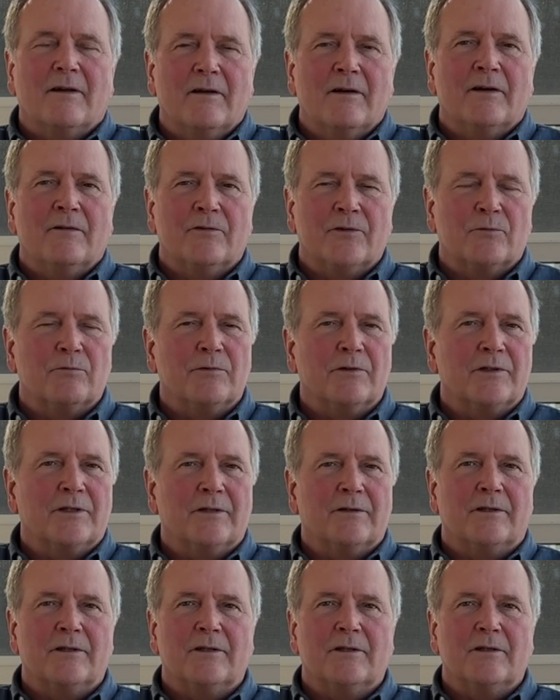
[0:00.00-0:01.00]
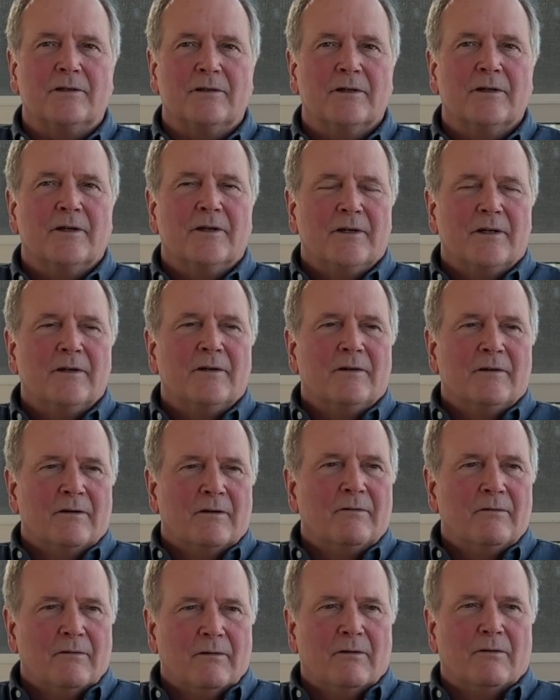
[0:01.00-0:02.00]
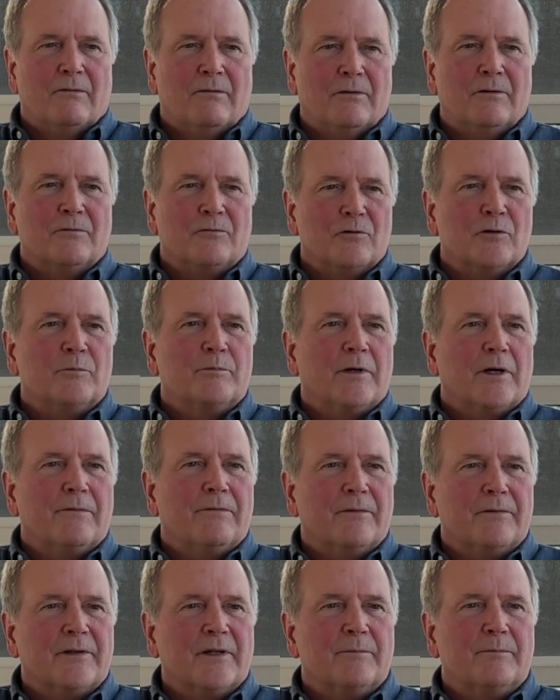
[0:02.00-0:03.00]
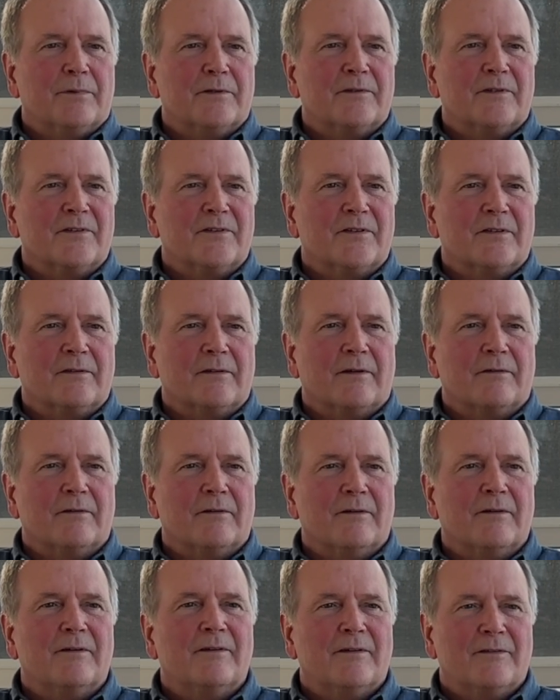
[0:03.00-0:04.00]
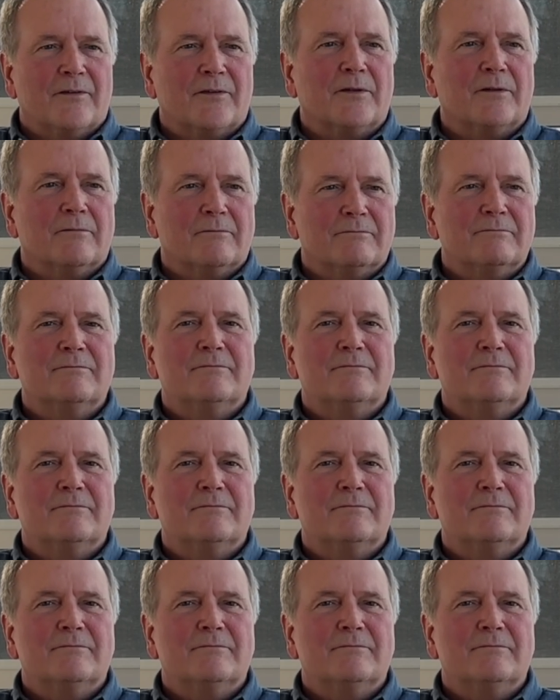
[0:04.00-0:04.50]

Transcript: It was really the whole group effort that put this together. So